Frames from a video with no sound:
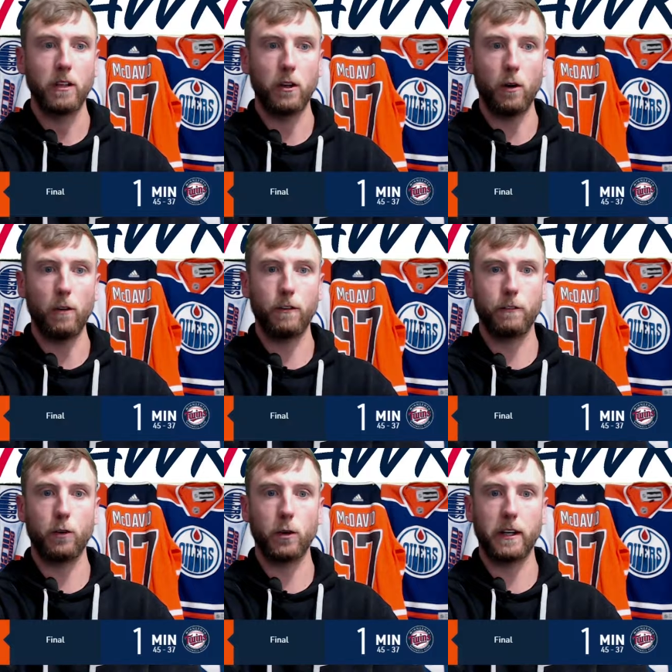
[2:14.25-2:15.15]
Oh for
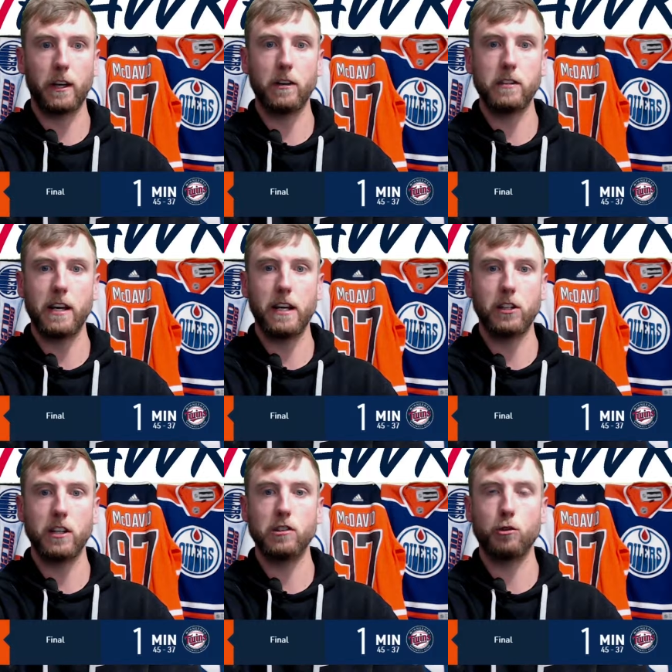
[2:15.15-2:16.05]
4, Gary
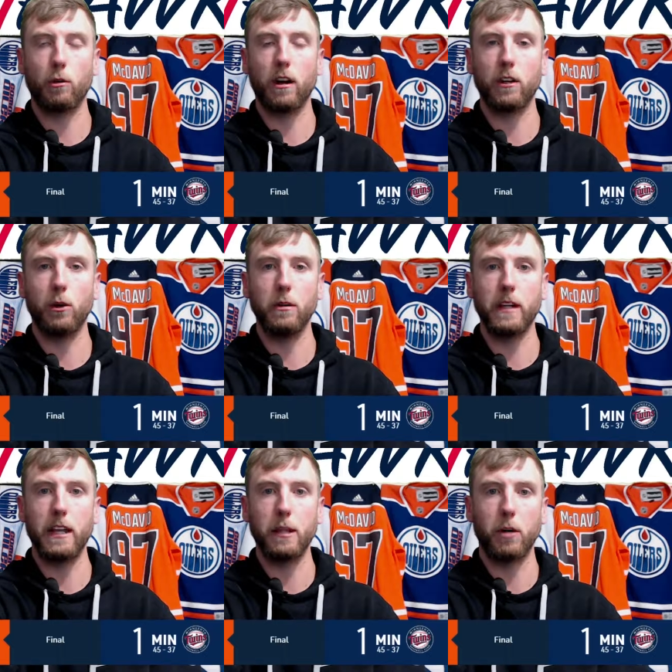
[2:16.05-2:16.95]
Sanchez struck out to
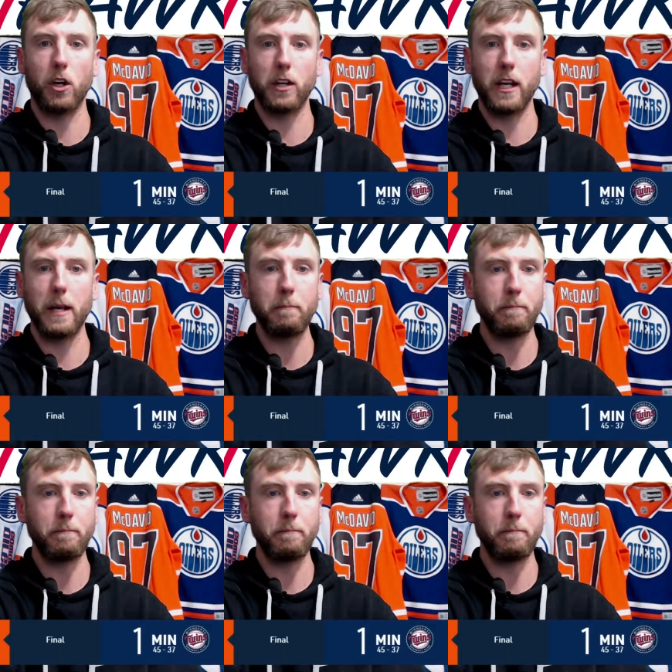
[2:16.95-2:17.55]
end the ball game.